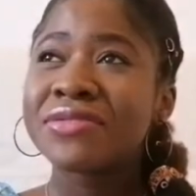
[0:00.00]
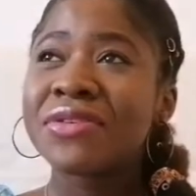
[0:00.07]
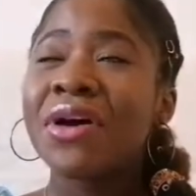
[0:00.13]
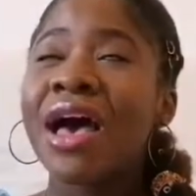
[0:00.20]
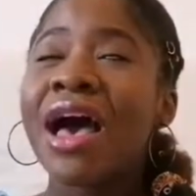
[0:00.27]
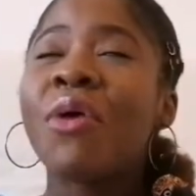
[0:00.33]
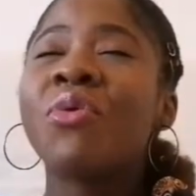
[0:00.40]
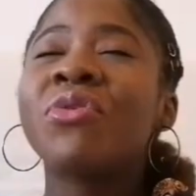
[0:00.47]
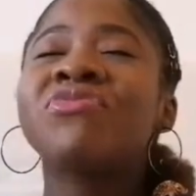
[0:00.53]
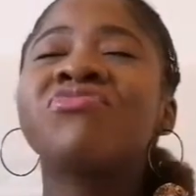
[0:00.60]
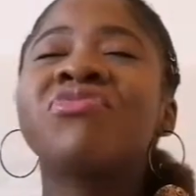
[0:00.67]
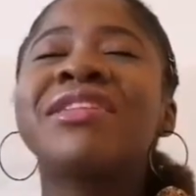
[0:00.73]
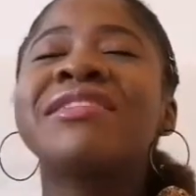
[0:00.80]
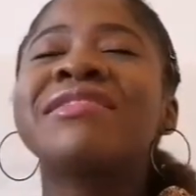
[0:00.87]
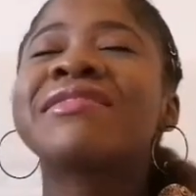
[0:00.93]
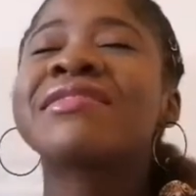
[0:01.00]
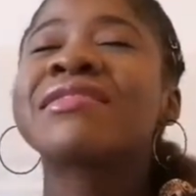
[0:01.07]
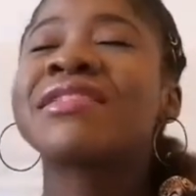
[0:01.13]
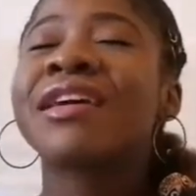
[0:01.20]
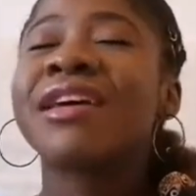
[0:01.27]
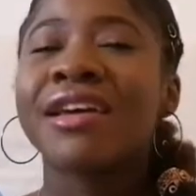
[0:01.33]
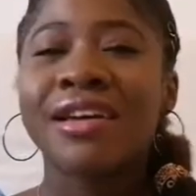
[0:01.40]
so I was really
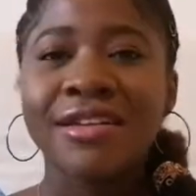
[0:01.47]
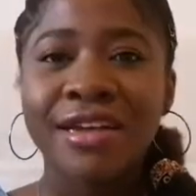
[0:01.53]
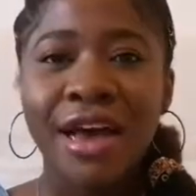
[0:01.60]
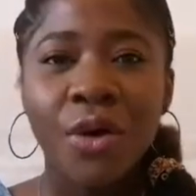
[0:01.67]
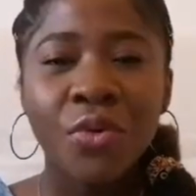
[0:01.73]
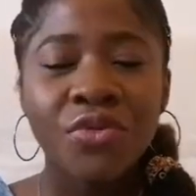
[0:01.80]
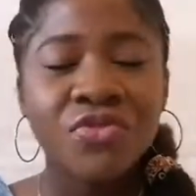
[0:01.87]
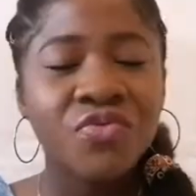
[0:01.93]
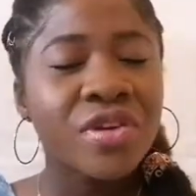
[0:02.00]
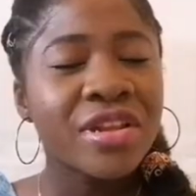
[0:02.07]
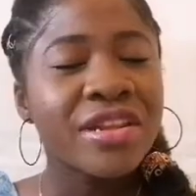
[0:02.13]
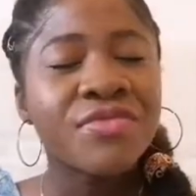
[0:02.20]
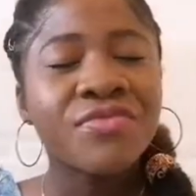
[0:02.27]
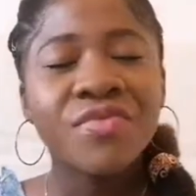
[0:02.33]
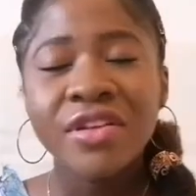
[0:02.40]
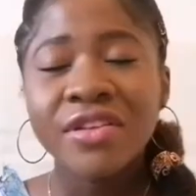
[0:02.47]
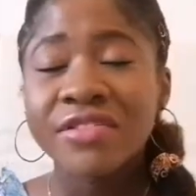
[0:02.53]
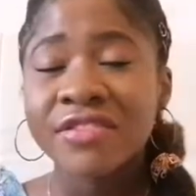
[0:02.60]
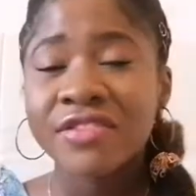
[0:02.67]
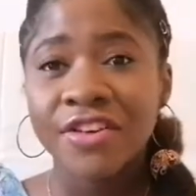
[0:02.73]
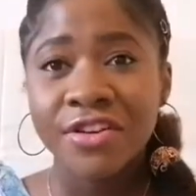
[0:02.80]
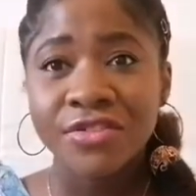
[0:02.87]
scared. I was really, really
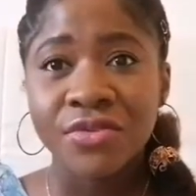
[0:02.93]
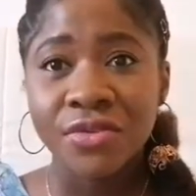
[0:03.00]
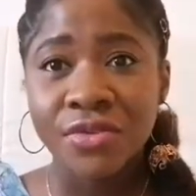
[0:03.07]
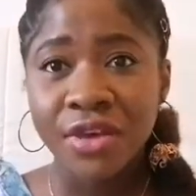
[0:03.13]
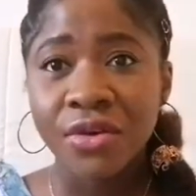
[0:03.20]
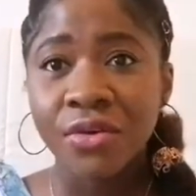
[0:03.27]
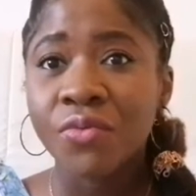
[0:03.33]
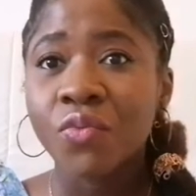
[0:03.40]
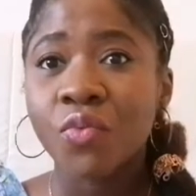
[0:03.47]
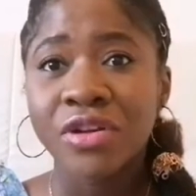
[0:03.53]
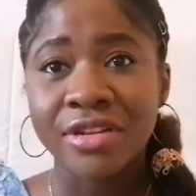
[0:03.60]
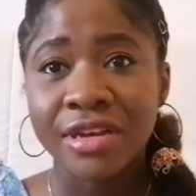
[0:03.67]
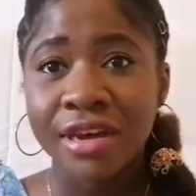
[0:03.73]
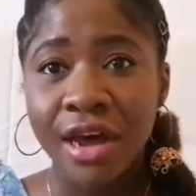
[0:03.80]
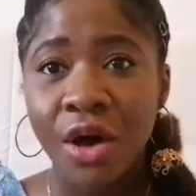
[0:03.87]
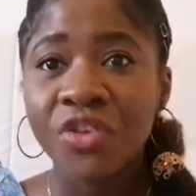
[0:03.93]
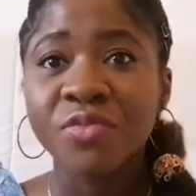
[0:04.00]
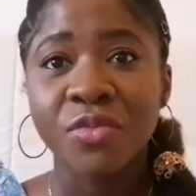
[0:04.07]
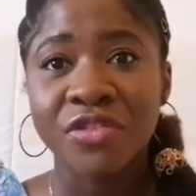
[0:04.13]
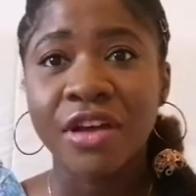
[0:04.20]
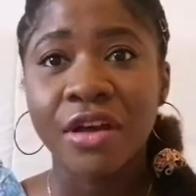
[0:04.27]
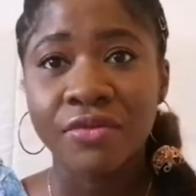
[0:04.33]
scared to think of what the cows
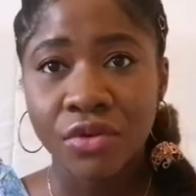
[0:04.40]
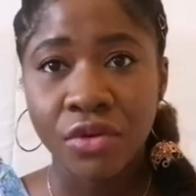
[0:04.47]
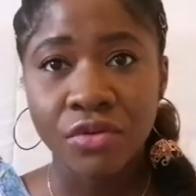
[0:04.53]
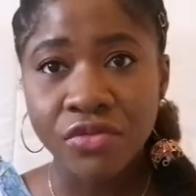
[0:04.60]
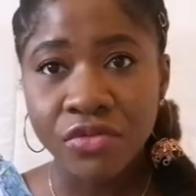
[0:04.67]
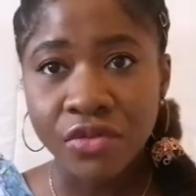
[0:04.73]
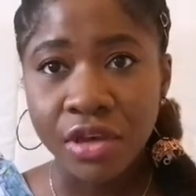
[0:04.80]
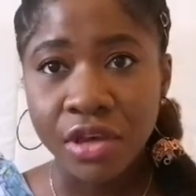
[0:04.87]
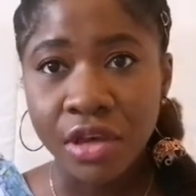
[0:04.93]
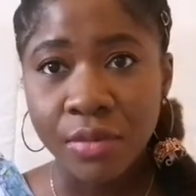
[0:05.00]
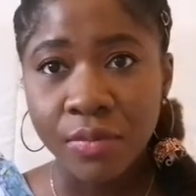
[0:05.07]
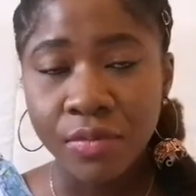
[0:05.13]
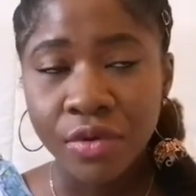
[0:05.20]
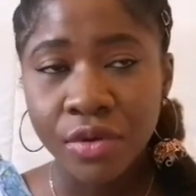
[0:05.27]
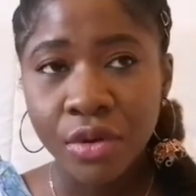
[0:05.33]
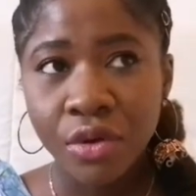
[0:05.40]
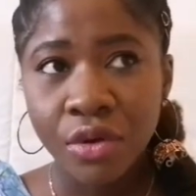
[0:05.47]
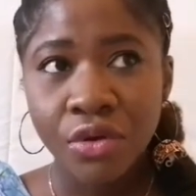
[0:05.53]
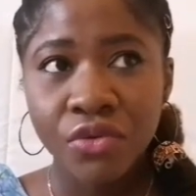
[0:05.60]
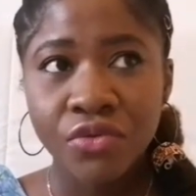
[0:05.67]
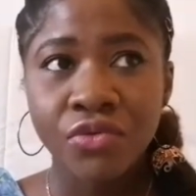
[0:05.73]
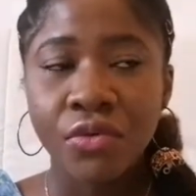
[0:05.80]
must have done to him.
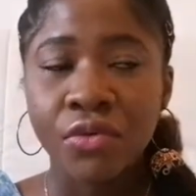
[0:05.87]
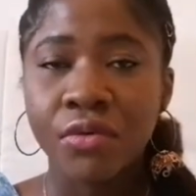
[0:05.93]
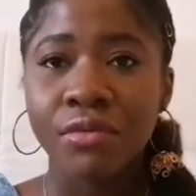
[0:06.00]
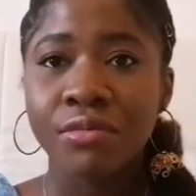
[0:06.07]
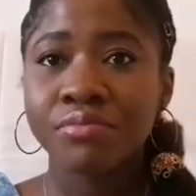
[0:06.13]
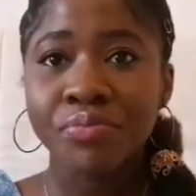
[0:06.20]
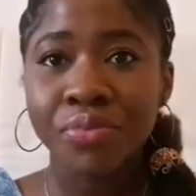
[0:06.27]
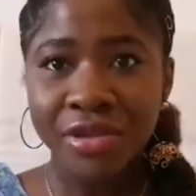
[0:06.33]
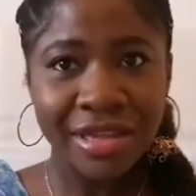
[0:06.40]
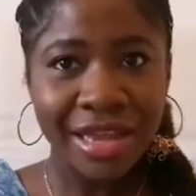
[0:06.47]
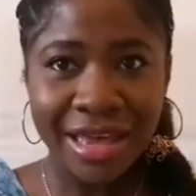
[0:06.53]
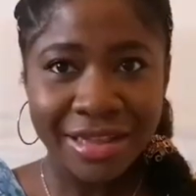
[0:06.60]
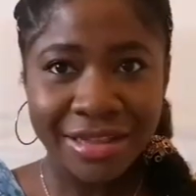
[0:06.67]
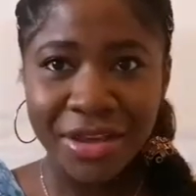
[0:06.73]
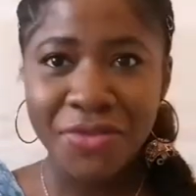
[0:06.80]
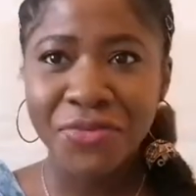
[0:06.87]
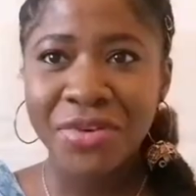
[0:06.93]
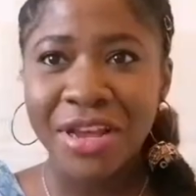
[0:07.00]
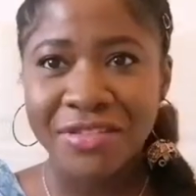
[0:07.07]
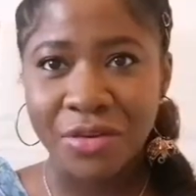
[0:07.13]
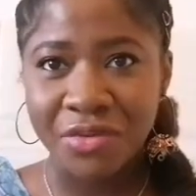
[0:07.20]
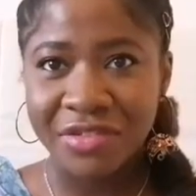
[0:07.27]
So, but then, even
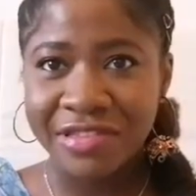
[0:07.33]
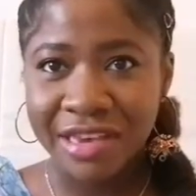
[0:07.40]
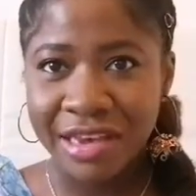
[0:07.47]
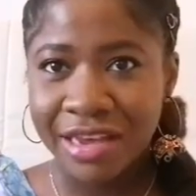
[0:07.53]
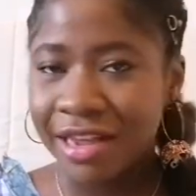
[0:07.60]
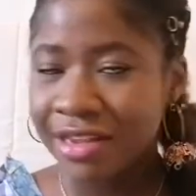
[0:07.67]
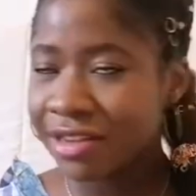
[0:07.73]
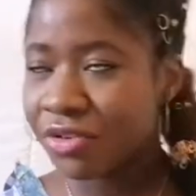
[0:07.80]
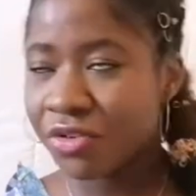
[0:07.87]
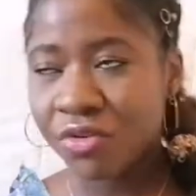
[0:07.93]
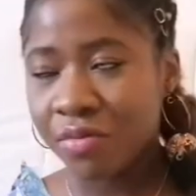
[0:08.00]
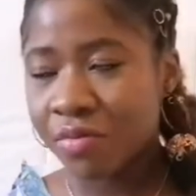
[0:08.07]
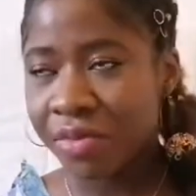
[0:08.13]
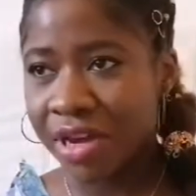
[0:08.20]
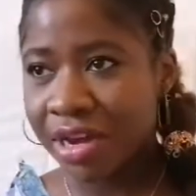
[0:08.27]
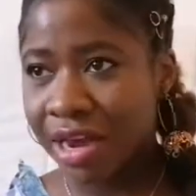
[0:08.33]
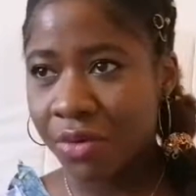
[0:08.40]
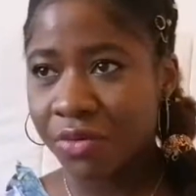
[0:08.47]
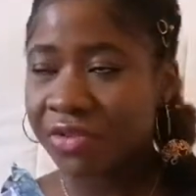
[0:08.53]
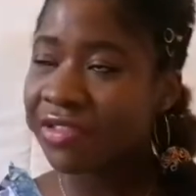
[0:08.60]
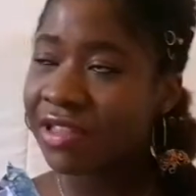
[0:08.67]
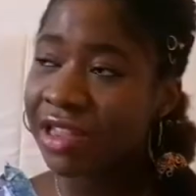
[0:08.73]
as I was scared, I didn't come back. I
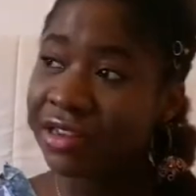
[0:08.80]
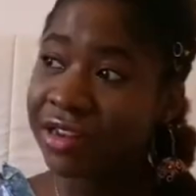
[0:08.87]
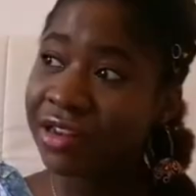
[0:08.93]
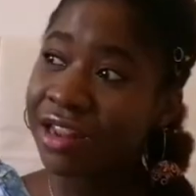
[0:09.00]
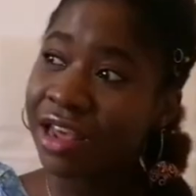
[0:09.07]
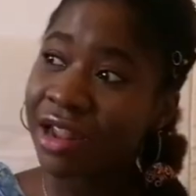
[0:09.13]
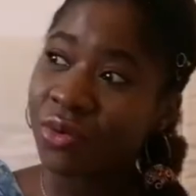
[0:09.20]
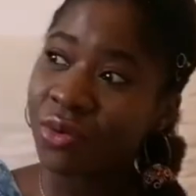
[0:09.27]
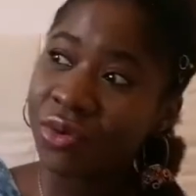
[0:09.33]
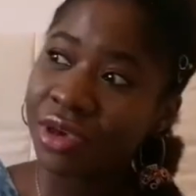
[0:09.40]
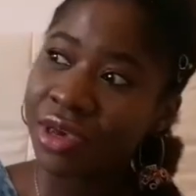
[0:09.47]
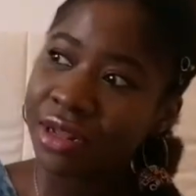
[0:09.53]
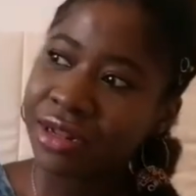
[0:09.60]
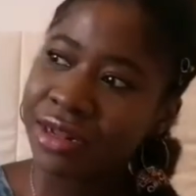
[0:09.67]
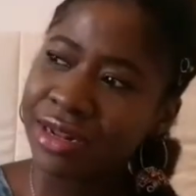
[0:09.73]
was standing there looking.